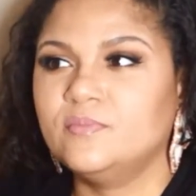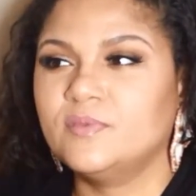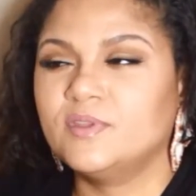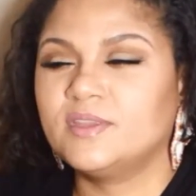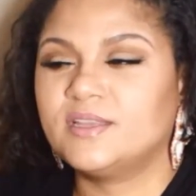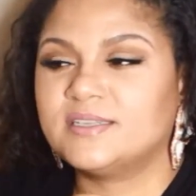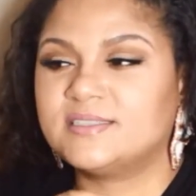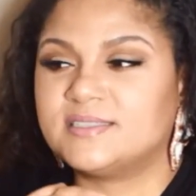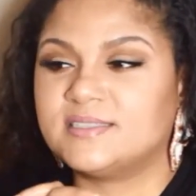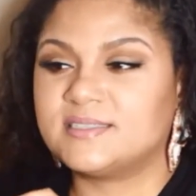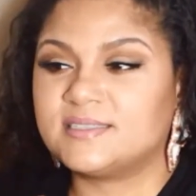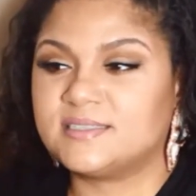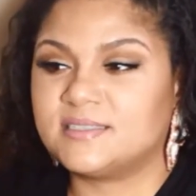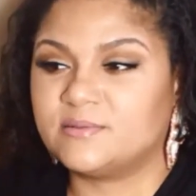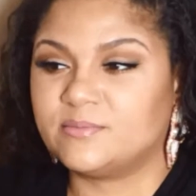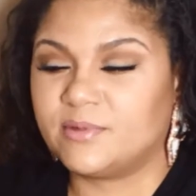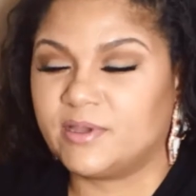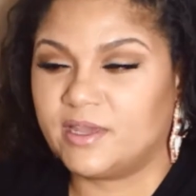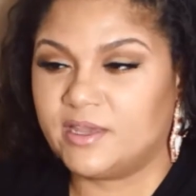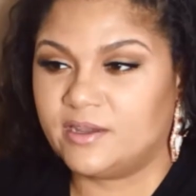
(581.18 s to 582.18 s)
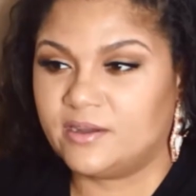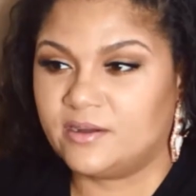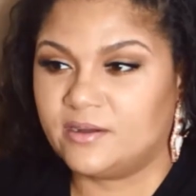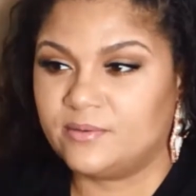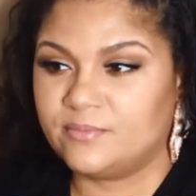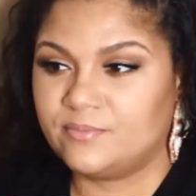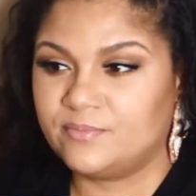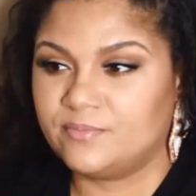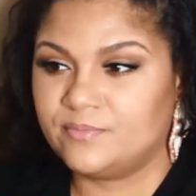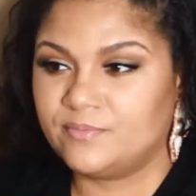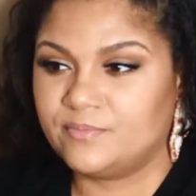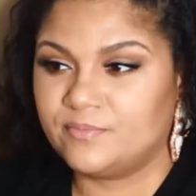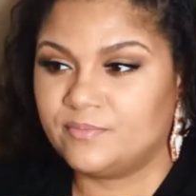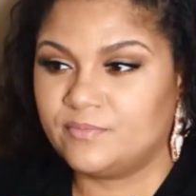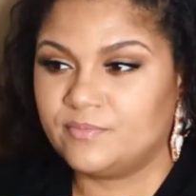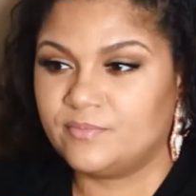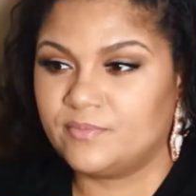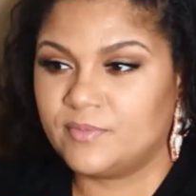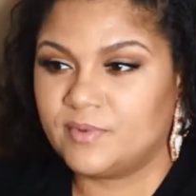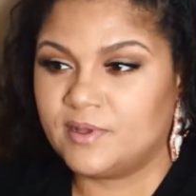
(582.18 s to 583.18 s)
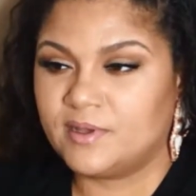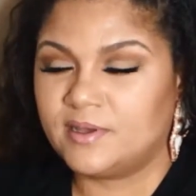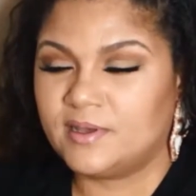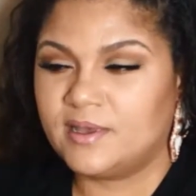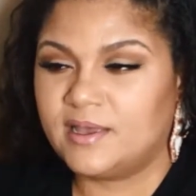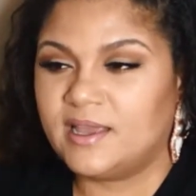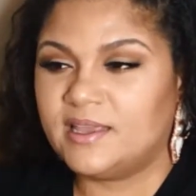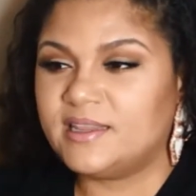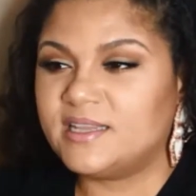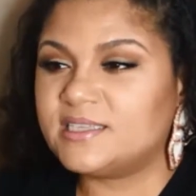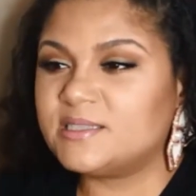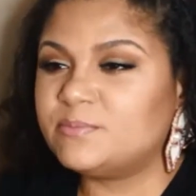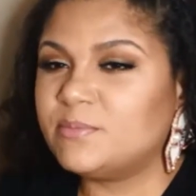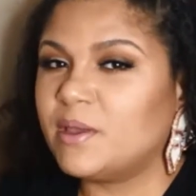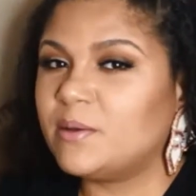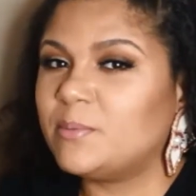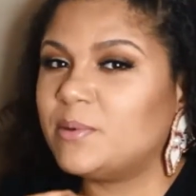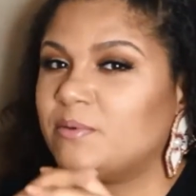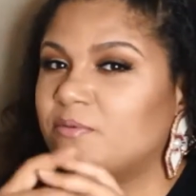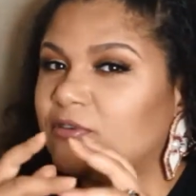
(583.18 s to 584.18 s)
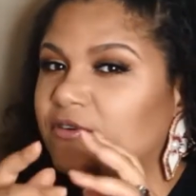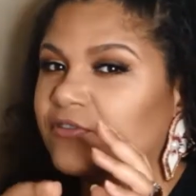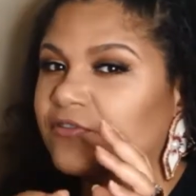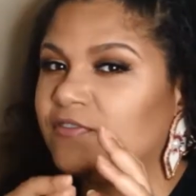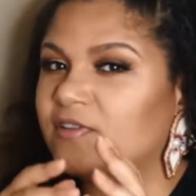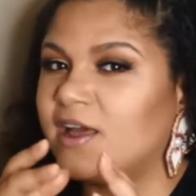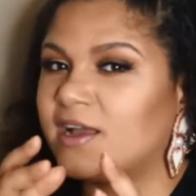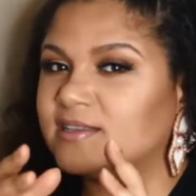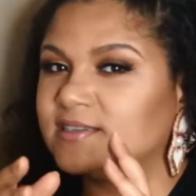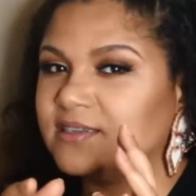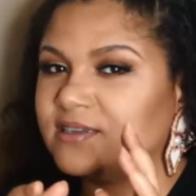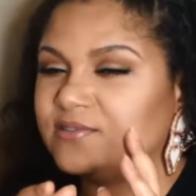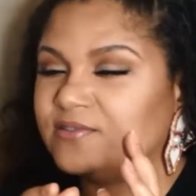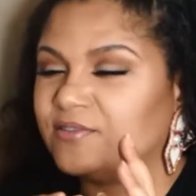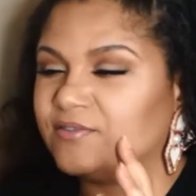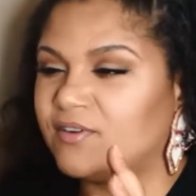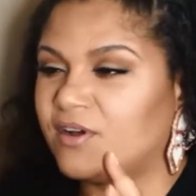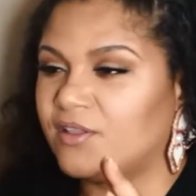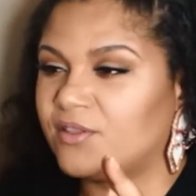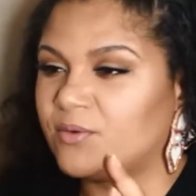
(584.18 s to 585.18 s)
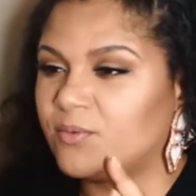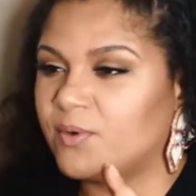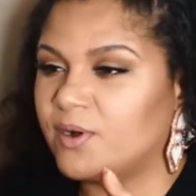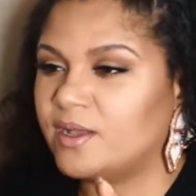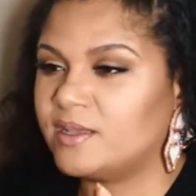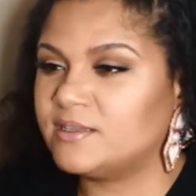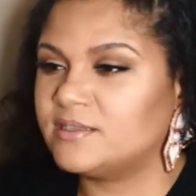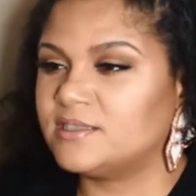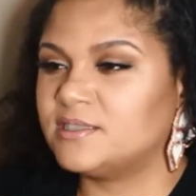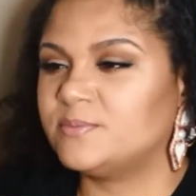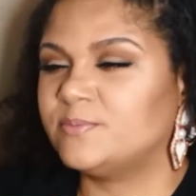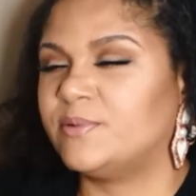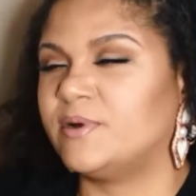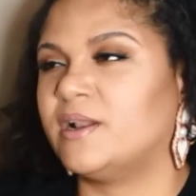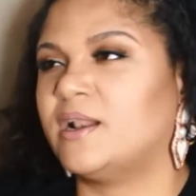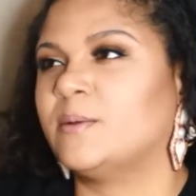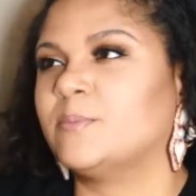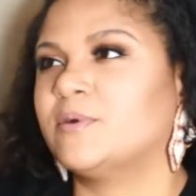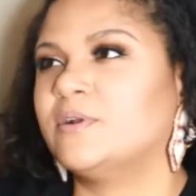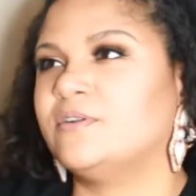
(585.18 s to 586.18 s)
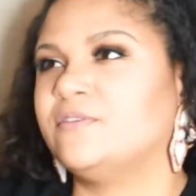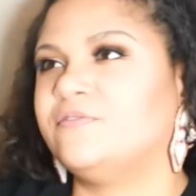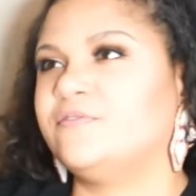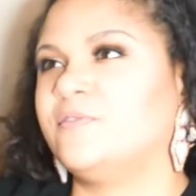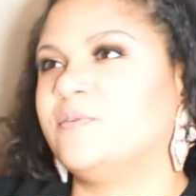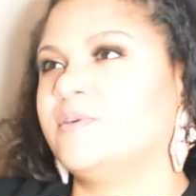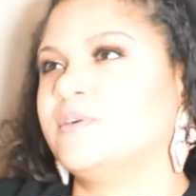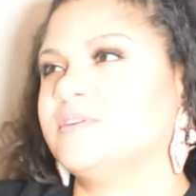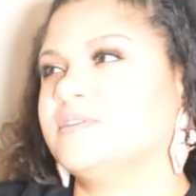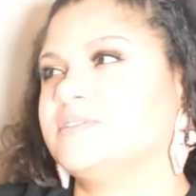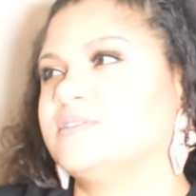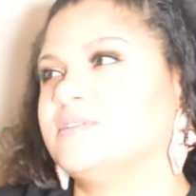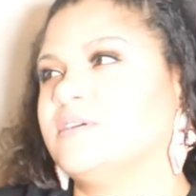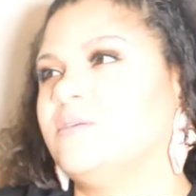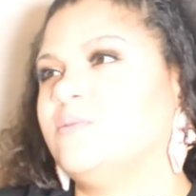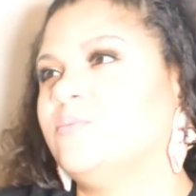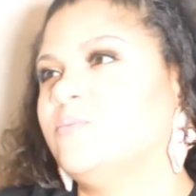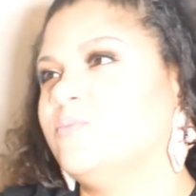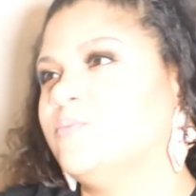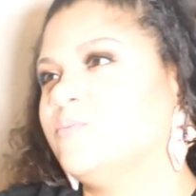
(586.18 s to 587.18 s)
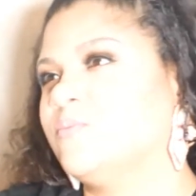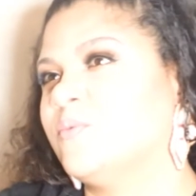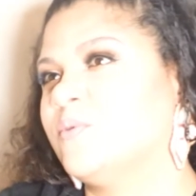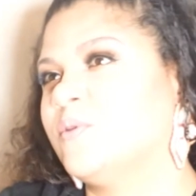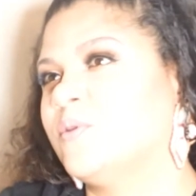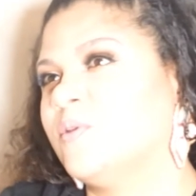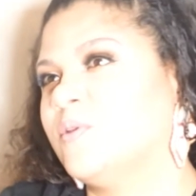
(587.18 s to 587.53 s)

the system here, and this may be reflective of other ones, but I'm going to focus on